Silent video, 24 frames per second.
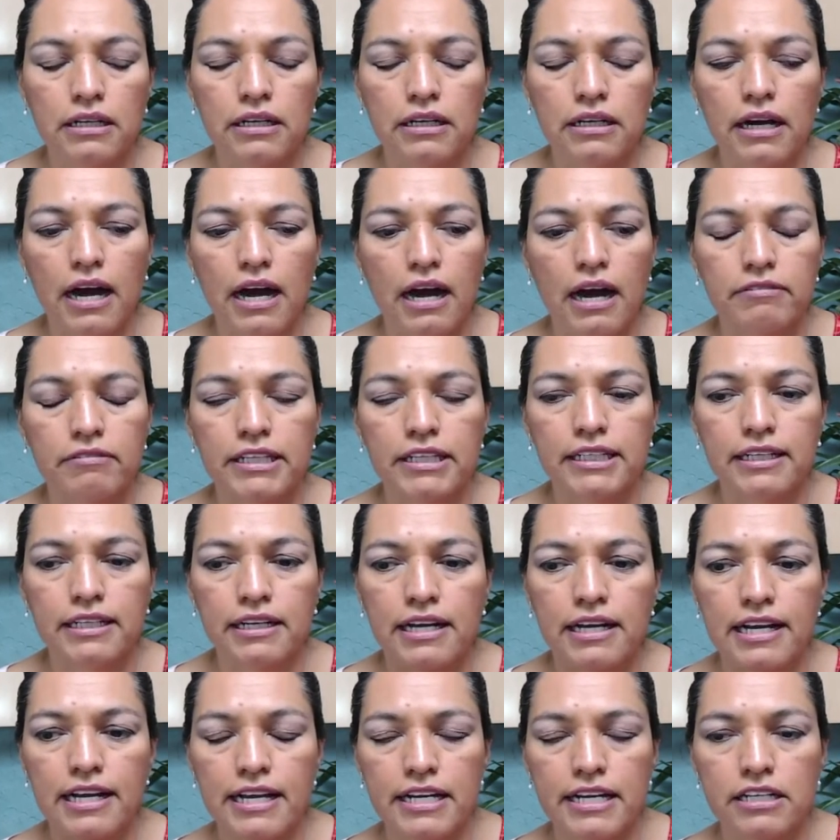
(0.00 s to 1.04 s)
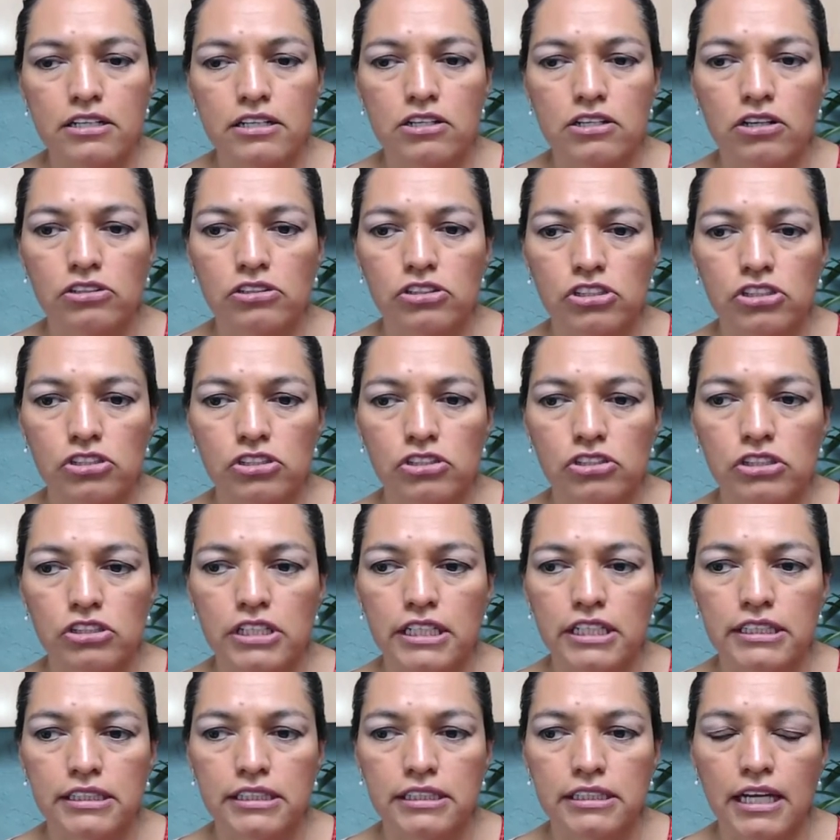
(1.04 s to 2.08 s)
have the clear
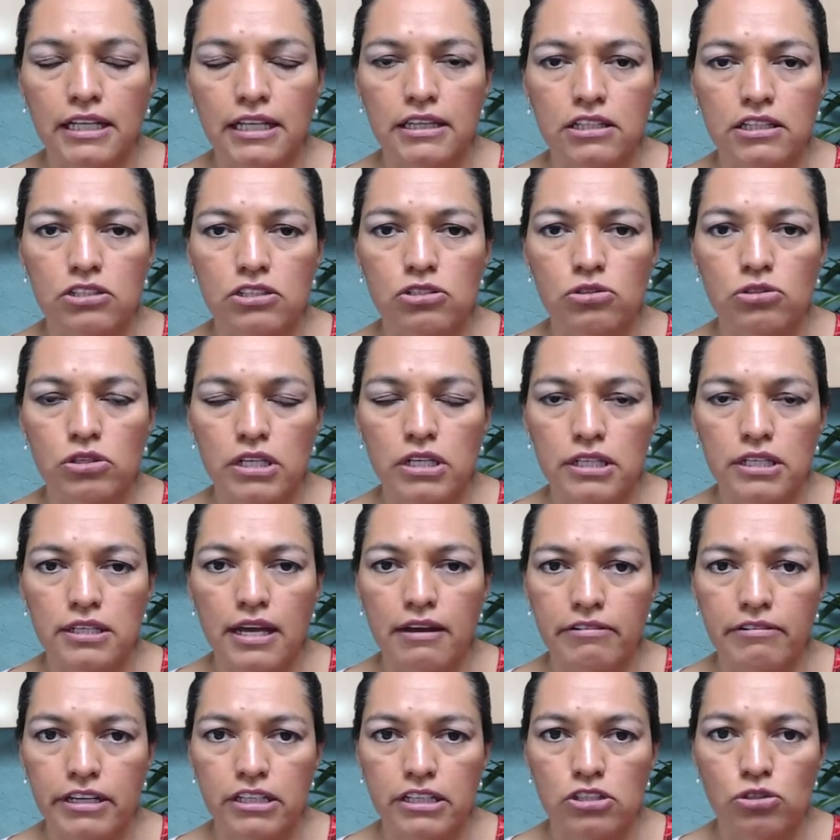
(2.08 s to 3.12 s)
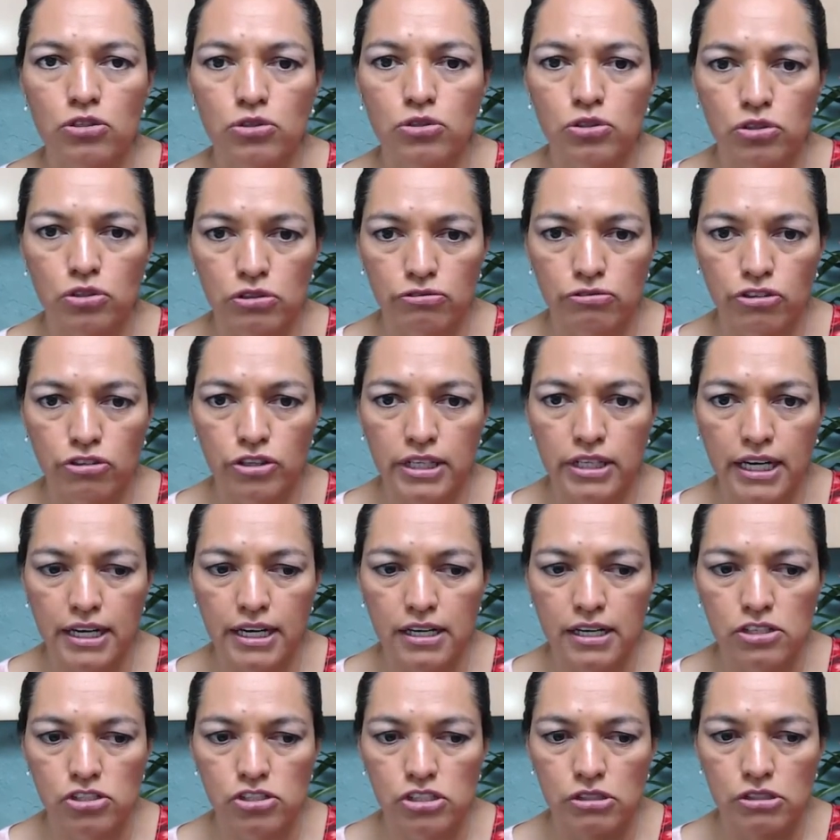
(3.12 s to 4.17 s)
consciousness that you did everything you could for that
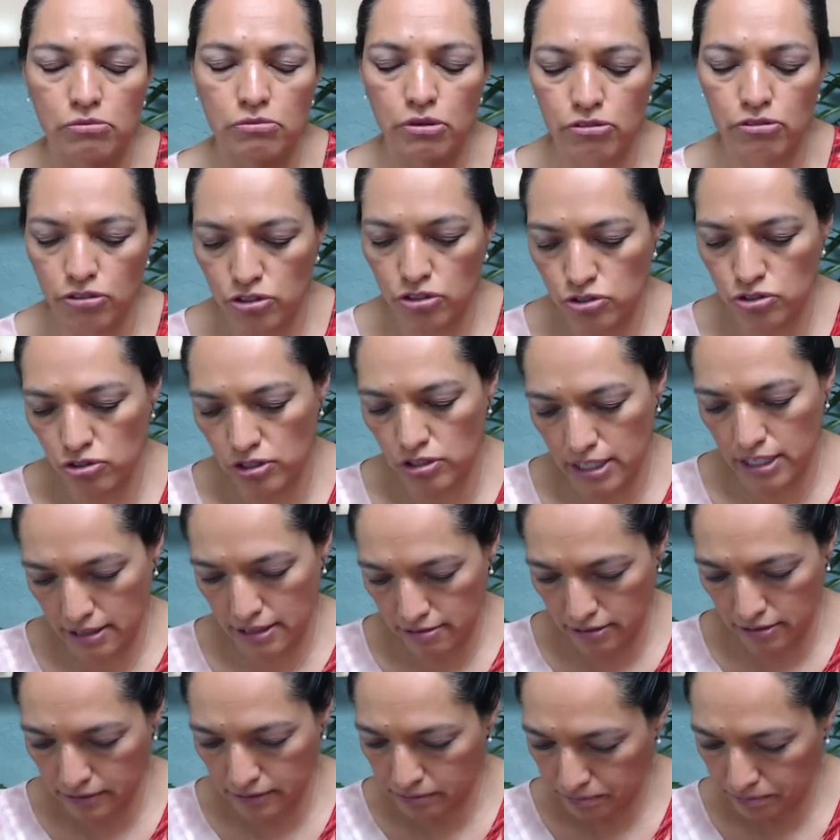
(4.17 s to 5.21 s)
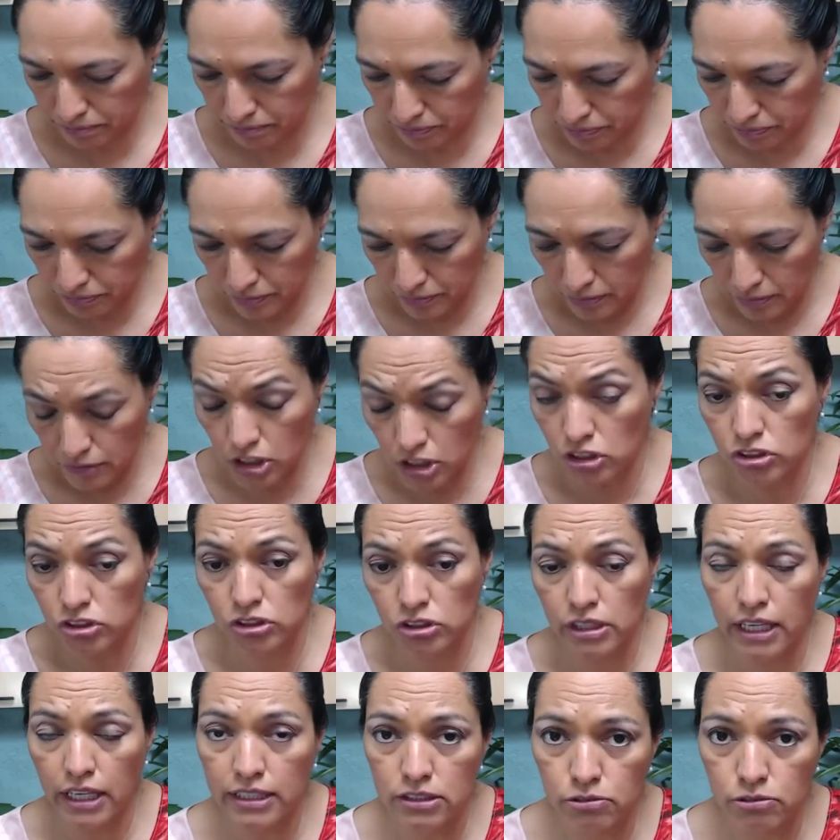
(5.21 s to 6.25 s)
relationship before you leave. Because
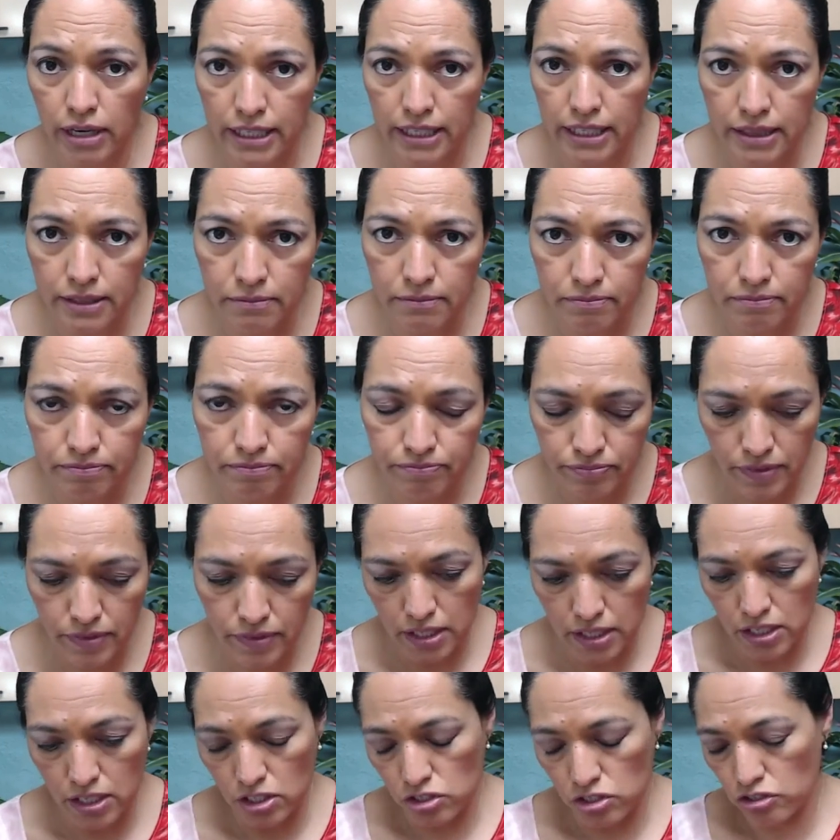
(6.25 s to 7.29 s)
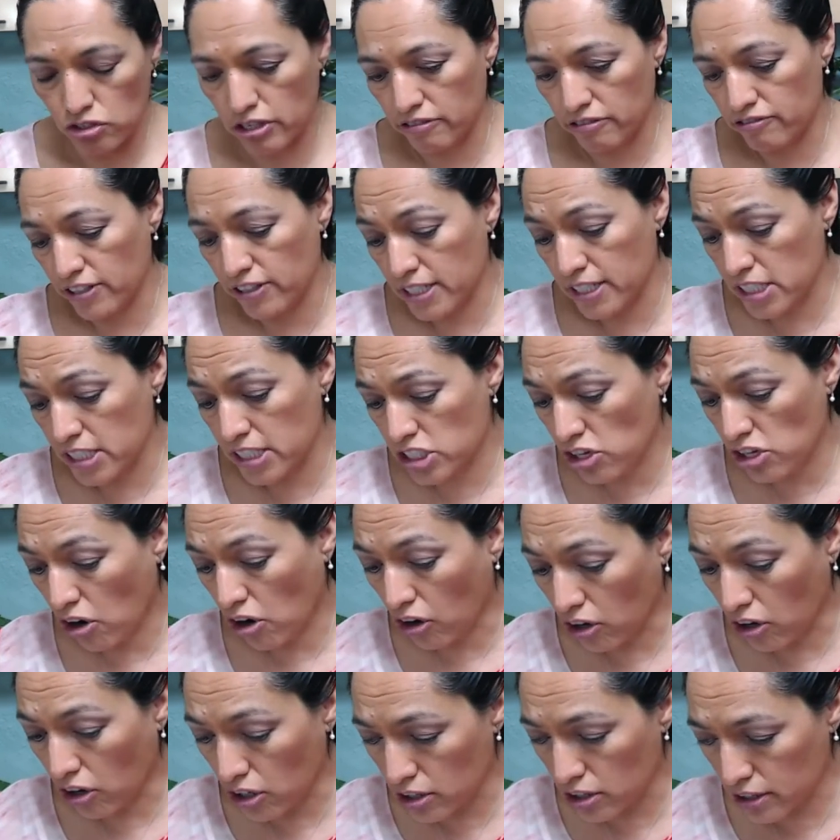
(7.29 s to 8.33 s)
guess what? You can finish
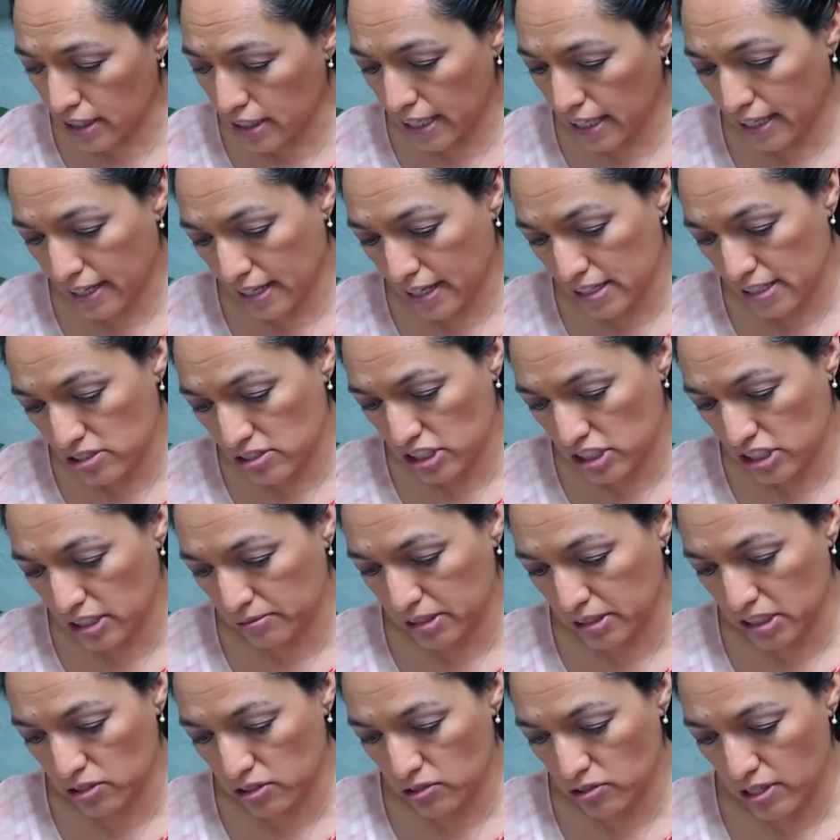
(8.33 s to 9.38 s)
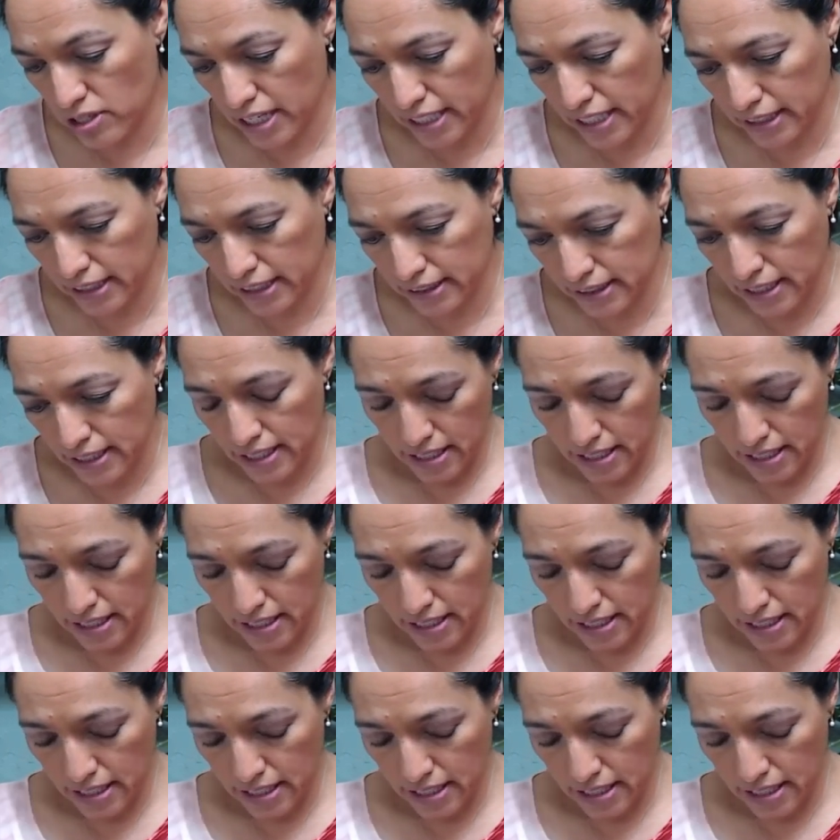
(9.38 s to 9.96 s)
all the relationships in your list,